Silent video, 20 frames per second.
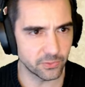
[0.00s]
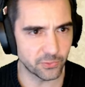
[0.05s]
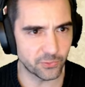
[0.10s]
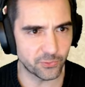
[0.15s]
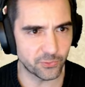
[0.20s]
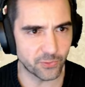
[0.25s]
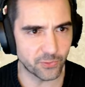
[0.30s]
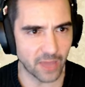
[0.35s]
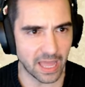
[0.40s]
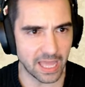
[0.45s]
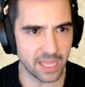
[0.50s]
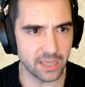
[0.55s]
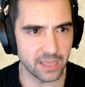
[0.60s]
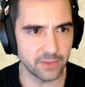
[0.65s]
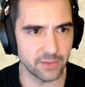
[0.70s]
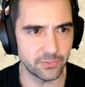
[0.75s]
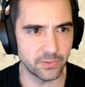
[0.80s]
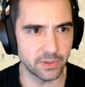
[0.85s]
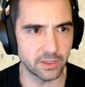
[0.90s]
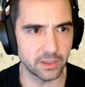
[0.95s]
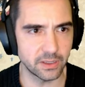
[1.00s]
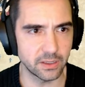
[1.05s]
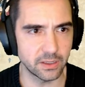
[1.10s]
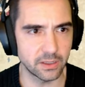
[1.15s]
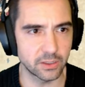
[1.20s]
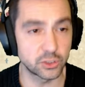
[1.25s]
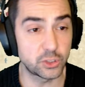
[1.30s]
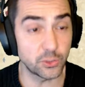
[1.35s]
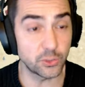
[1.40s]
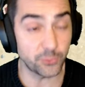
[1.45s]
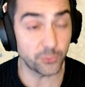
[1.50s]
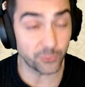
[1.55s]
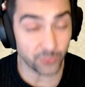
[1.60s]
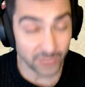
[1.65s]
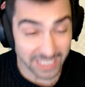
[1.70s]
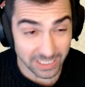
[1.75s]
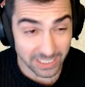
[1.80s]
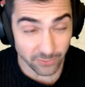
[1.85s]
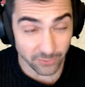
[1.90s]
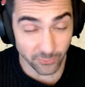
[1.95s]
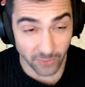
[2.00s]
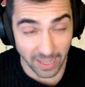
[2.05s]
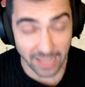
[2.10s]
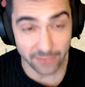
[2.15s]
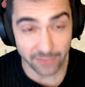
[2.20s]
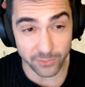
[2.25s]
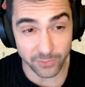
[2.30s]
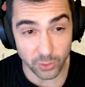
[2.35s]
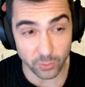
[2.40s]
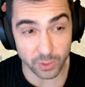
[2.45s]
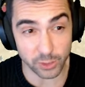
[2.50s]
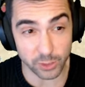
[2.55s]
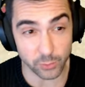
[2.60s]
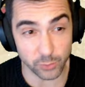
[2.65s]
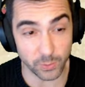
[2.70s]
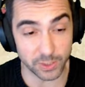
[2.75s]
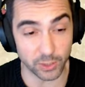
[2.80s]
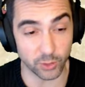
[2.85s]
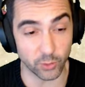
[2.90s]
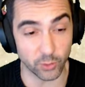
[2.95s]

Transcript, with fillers: Five? Defeat five units with the